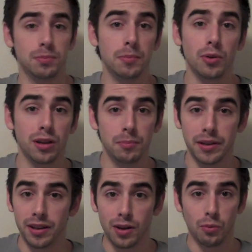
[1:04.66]
people could
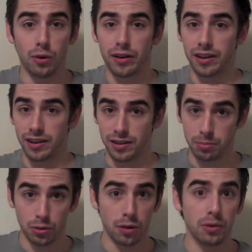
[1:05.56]
be working in
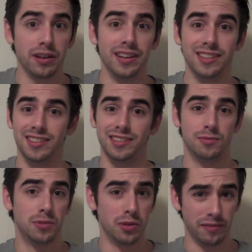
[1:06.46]
deplorable conditions,
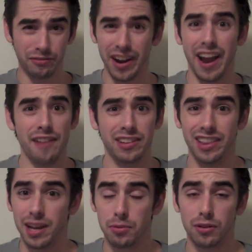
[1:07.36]
doing very heavy
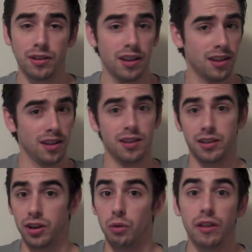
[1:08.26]
labor,
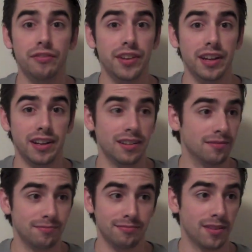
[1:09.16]
you know, lifting
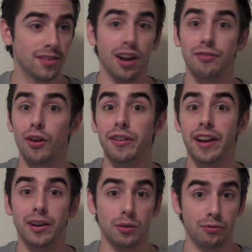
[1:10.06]
stuff all
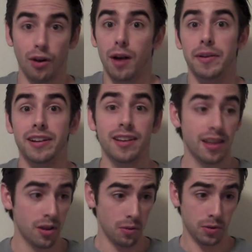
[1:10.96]
day or farming,
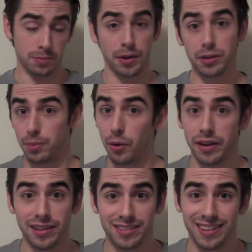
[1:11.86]
which builds bone
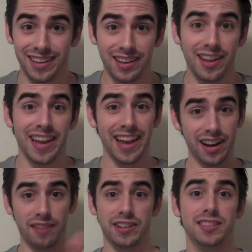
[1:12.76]
density in and
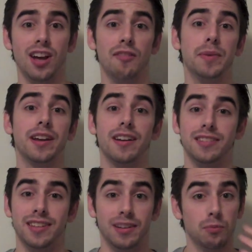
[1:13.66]
of itself
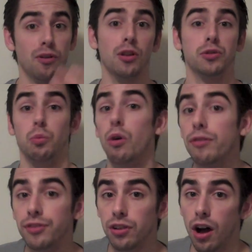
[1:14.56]
because it follows
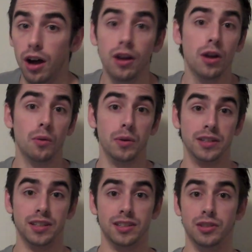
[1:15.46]
Wolff's Law, which
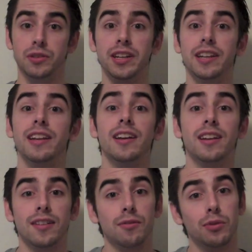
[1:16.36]
is you need
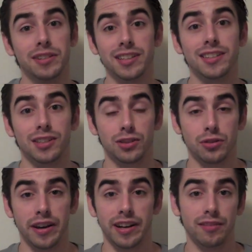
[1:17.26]
resistance
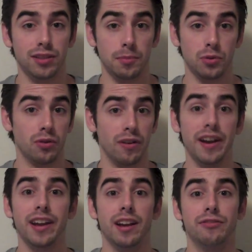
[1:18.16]
training of some sort or any
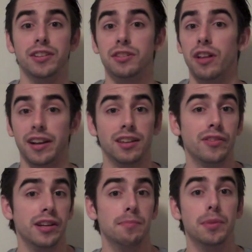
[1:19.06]
kind of physical
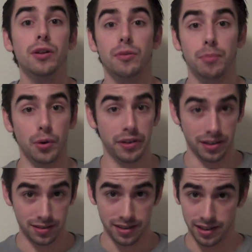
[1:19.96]
activity to build bone
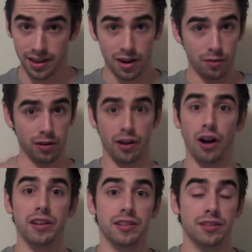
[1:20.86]
density
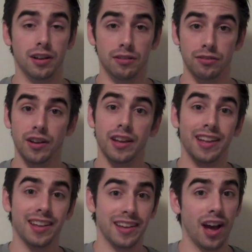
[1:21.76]
regardless of
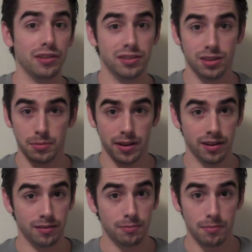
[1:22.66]
calcium
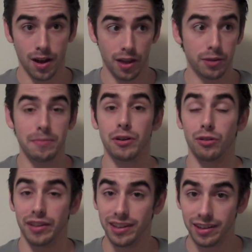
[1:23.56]
and other mineral
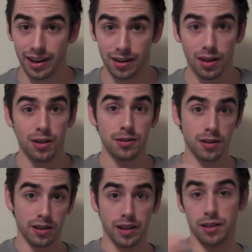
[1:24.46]
intake.
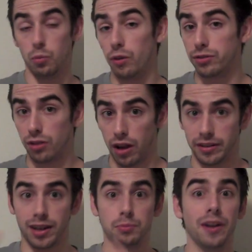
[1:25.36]
Wolff's Law
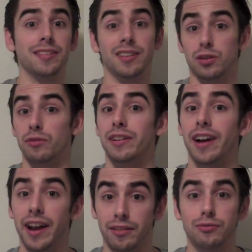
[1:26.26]
takes precedence over
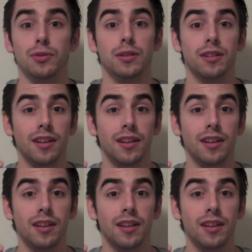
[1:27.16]
diet for